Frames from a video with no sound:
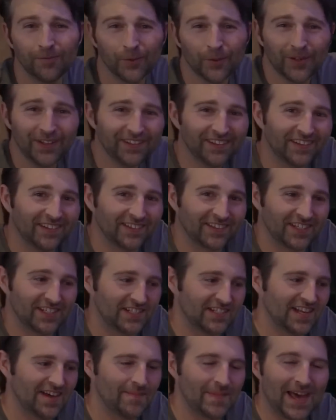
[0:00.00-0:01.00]
for instance, I
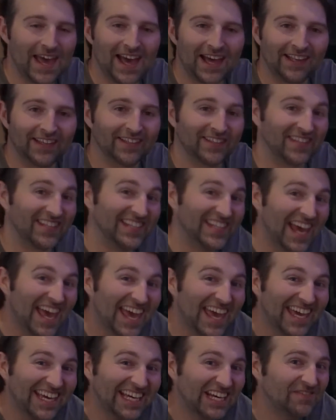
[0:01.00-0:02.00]
just have my hands in the
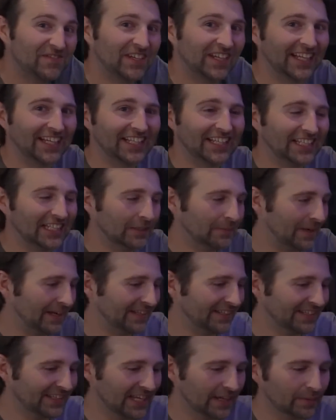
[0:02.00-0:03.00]
tank, I feel like cleaning
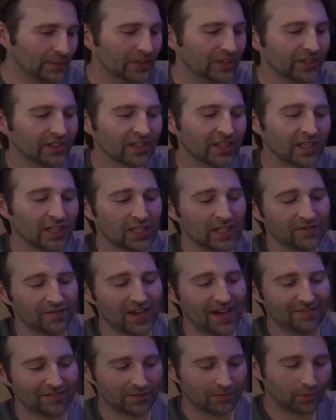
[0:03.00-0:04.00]
my skimmer, if
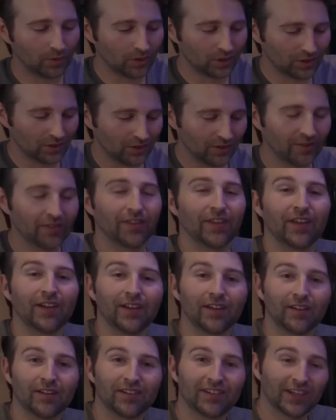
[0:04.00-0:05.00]
I have to pull out
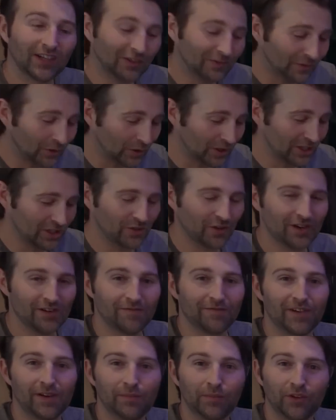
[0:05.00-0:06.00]
the cell phone and try
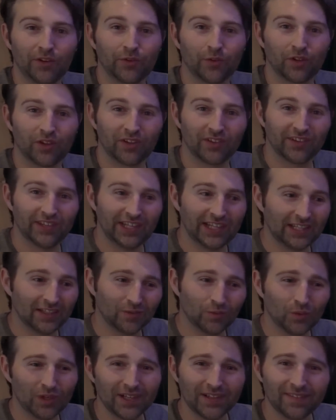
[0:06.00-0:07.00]
and fumble through all those
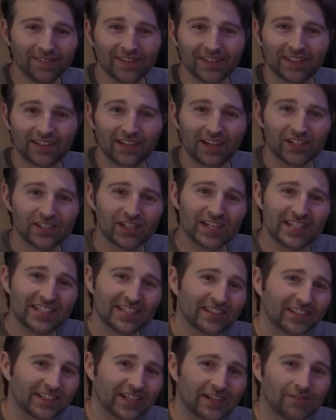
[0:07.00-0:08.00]
things, one, the Touch
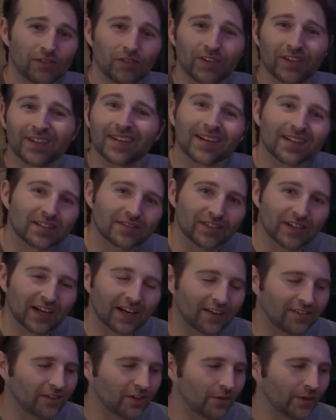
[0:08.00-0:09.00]
ID on the iPhone sucks if your
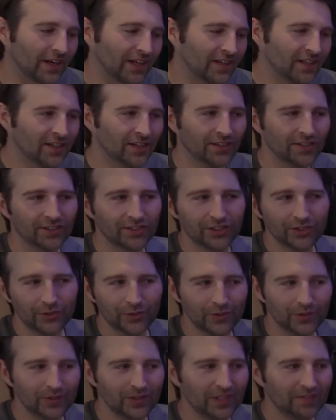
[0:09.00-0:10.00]
hands are wet,
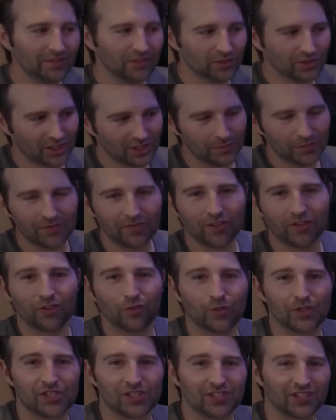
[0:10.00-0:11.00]
two, even trying to move those
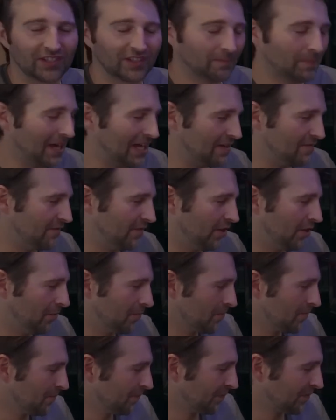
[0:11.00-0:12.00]
switches is painful.
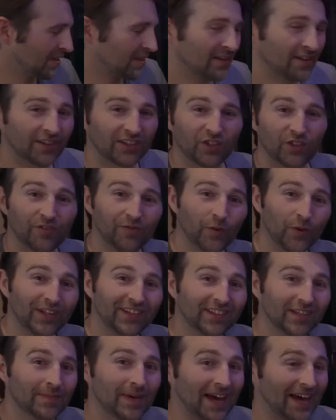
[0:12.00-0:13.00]
So with
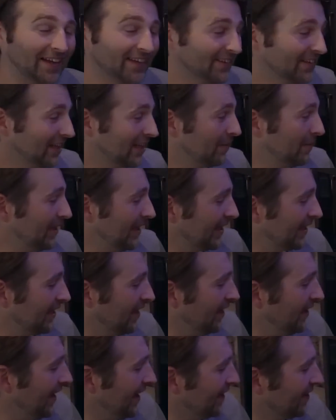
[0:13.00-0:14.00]
voice commands, I can be
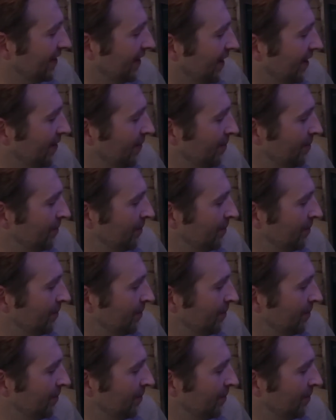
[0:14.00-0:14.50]
like, Alexa,